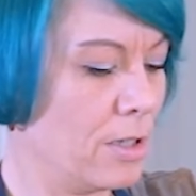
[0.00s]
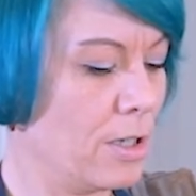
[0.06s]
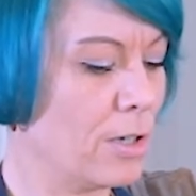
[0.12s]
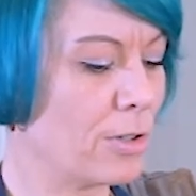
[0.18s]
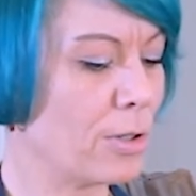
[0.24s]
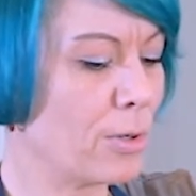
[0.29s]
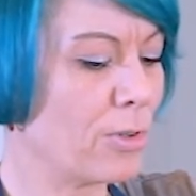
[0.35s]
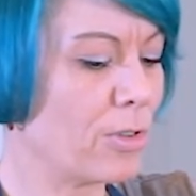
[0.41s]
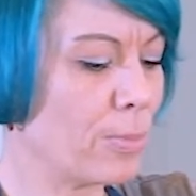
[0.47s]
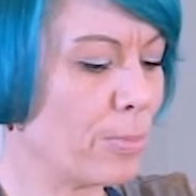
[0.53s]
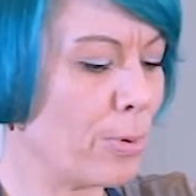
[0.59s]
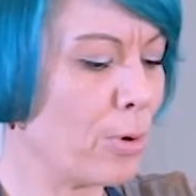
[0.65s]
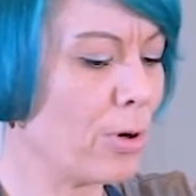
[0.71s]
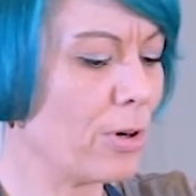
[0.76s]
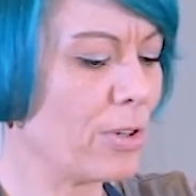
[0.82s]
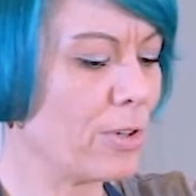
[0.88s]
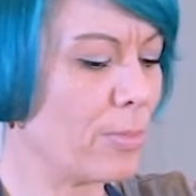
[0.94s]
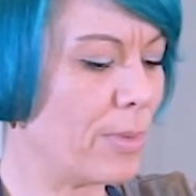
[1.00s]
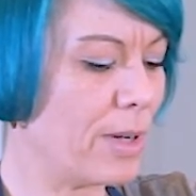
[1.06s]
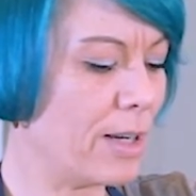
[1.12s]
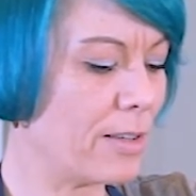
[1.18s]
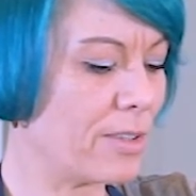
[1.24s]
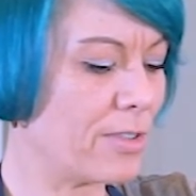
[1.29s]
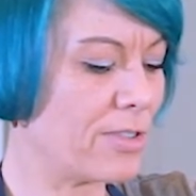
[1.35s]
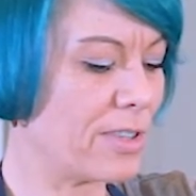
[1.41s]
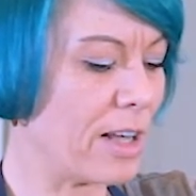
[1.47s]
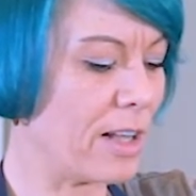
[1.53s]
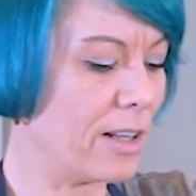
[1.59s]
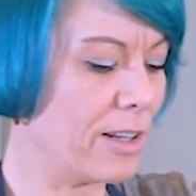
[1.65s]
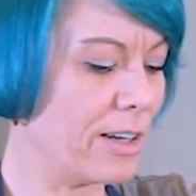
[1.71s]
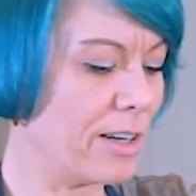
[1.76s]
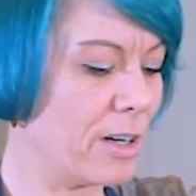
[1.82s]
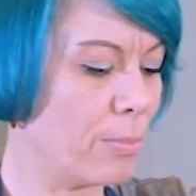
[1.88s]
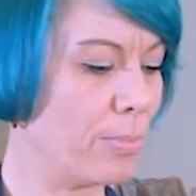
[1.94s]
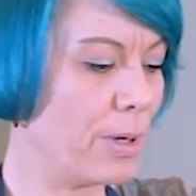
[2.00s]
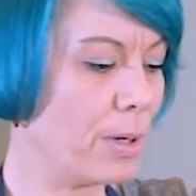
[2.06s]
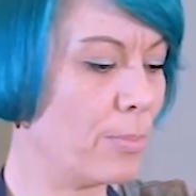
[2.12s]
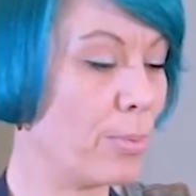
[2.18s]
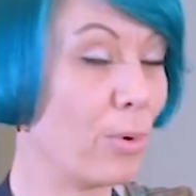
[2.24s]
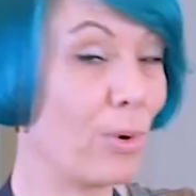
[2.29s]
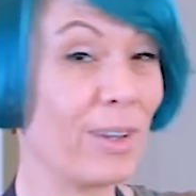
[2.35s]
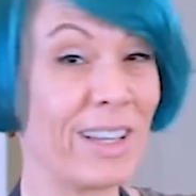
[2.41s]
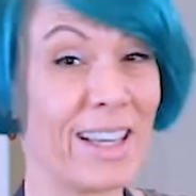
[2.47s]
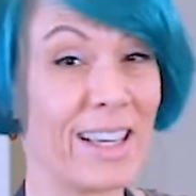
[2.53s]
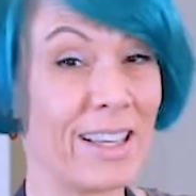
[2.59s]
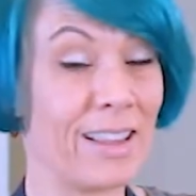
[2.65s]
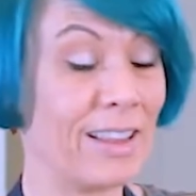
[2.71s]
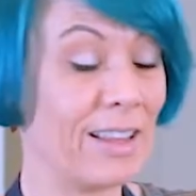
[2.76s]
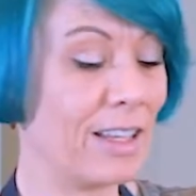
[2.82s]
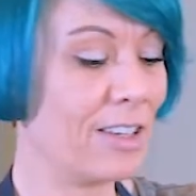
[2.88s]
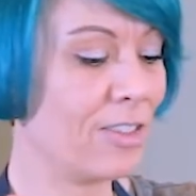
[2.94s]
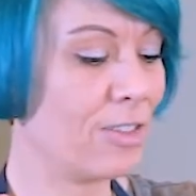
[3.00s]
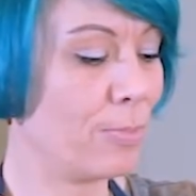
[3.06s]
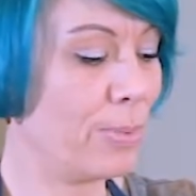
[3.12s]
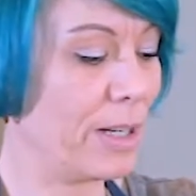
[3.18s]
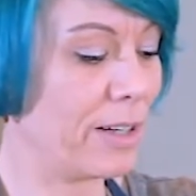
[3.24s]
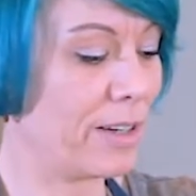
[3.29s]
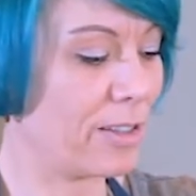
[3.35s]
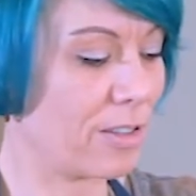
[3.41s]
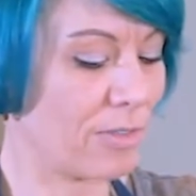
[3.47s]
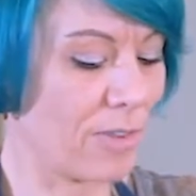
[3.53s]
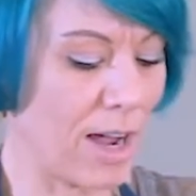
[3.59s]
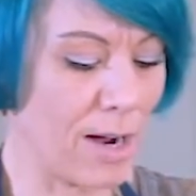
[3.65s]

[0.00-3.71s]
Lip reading: So it's important to make the salad in a big bowl like this because if